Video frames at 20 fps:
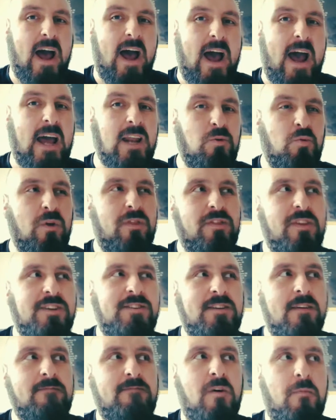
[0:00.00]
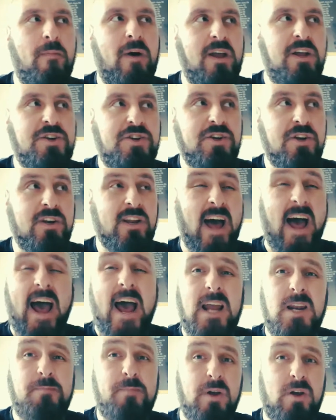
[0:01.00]
And with this information,
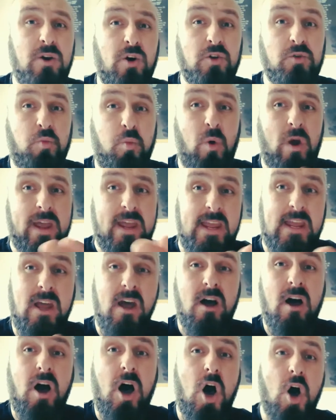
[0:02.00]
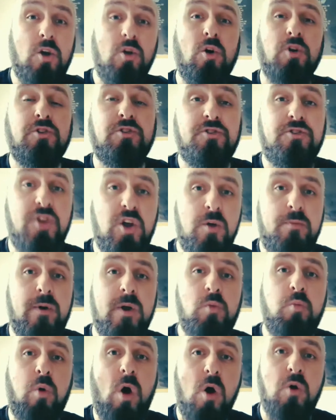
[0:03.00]
and because we are not
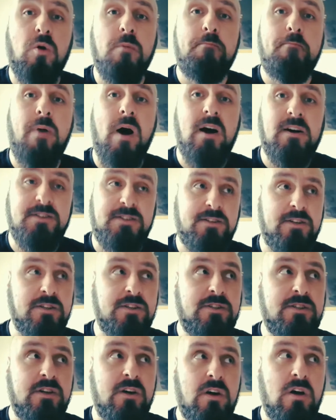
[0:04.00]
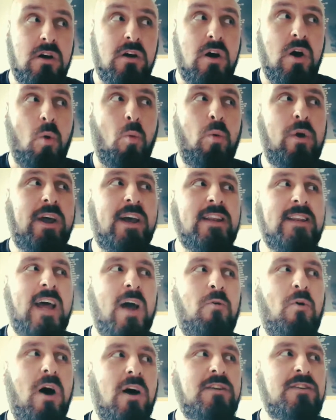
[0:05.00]
stupid woke bastards, we can
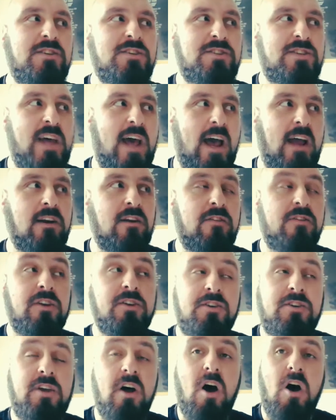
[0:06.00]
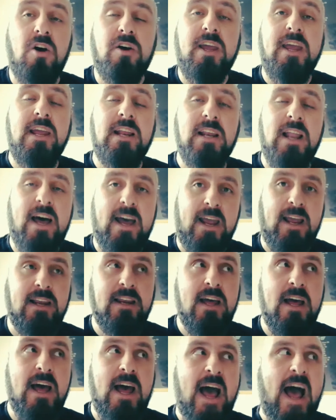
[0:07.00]
now understand that Darkie Lane
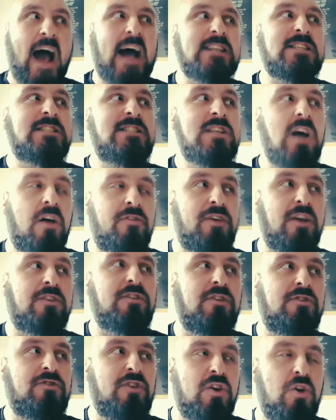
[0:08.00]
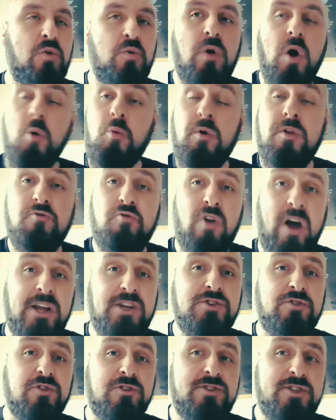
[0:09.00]
has nothing to do with
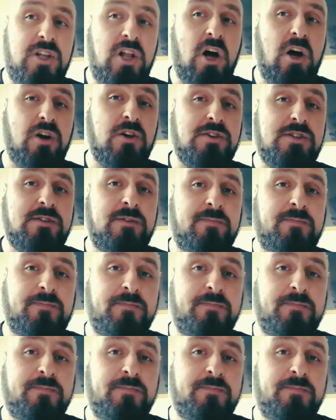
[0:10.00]
racial slurs.